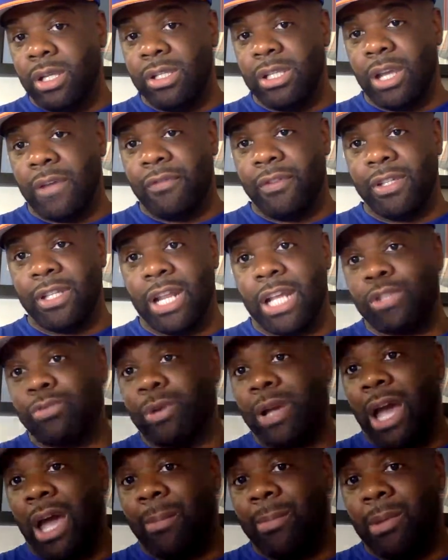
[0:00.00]
That's
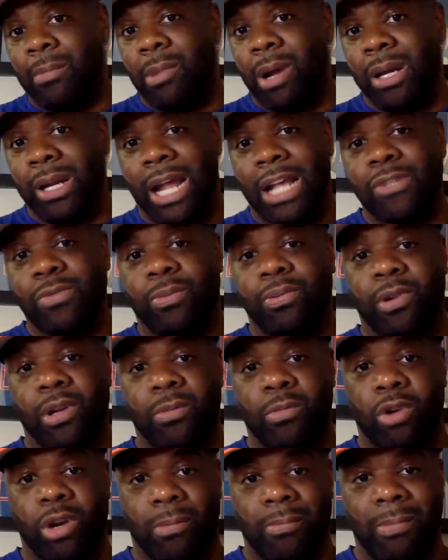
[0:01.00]
what got him the money. That's what put
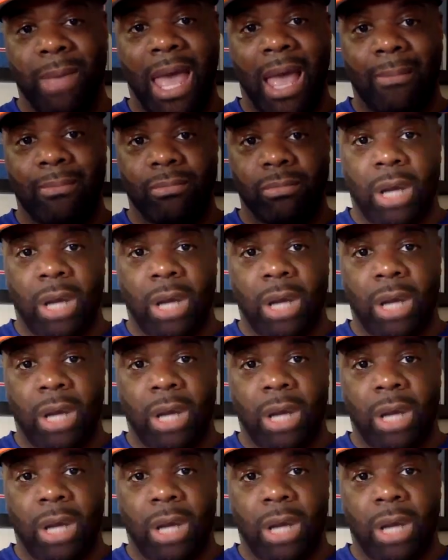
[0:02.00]
him on the map,